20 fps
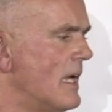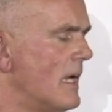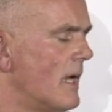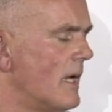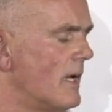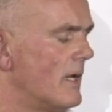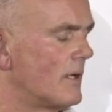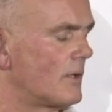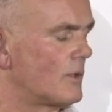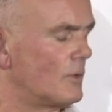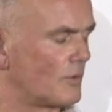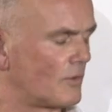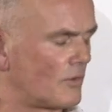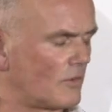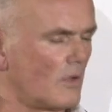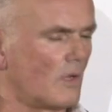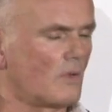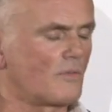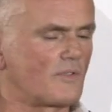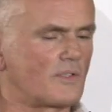uh, called
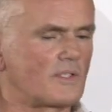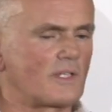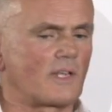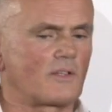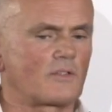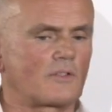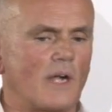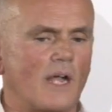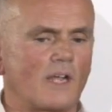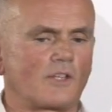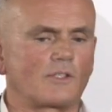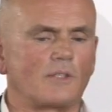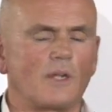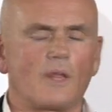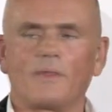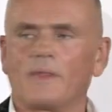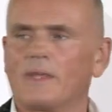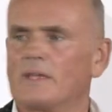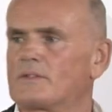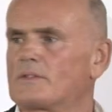solvent extraction. And
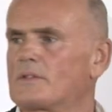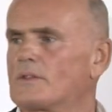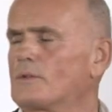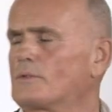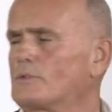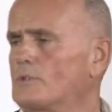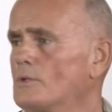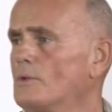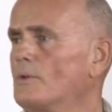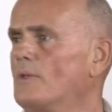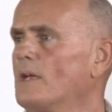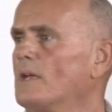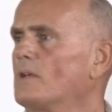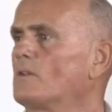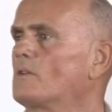these two things